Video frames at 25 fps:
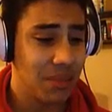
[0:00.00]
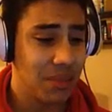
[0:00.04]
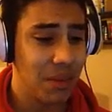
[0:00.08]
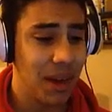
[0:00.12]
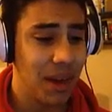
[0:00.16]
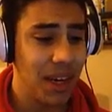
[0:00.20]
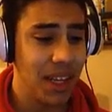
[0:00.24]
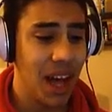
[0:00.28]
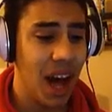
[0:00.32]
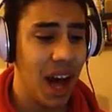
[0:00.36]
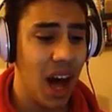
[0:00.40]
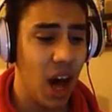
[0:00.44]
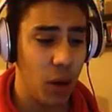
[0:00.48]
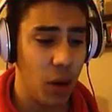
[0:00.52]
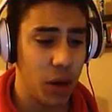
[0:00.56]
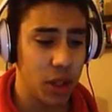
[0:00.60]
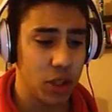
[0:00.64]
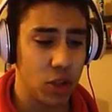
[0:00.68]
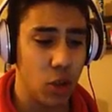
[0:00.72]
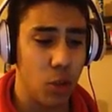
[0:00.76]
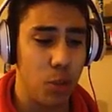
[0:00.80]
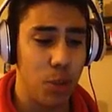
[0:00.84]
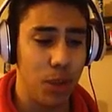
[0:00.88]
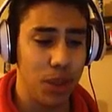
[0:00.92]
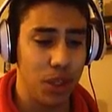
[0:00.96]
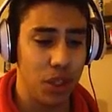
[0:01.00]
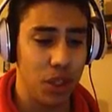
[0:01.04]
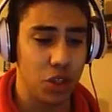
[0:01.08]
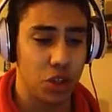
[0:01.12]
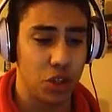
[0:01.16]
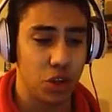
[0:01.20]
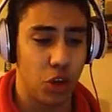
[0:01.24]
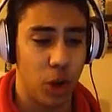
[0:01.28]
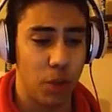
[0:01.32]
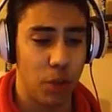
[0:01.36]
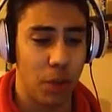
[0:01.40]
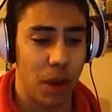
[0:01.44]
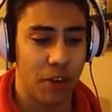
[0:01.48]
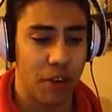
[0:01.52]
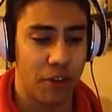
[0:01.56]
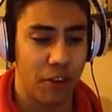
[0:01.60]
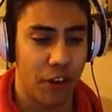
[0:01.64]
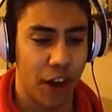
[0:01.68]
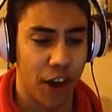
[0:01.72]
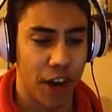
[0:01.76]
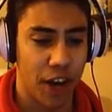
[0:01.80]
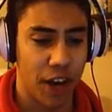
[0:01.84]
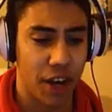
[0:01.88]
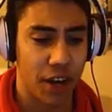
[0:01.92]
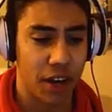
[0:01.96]
that man hall is completely destroyed by
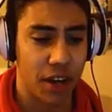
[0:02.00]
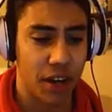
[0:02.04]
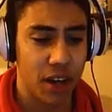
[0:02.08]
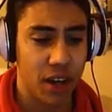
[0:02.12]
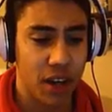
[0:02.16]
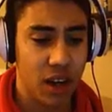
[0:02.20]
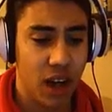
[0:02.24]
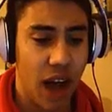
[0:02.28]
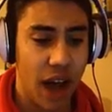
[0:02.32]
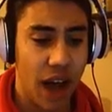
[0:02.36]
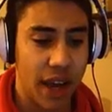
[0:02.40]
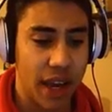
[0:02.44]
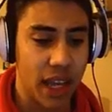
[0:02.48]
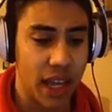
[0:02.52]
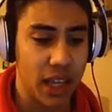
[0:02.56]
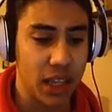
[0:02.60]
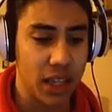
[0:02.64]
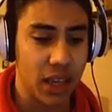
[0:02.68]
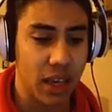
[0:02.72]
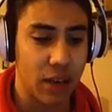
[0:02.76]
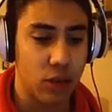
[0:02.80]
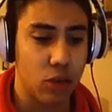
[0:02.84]
fire. I can't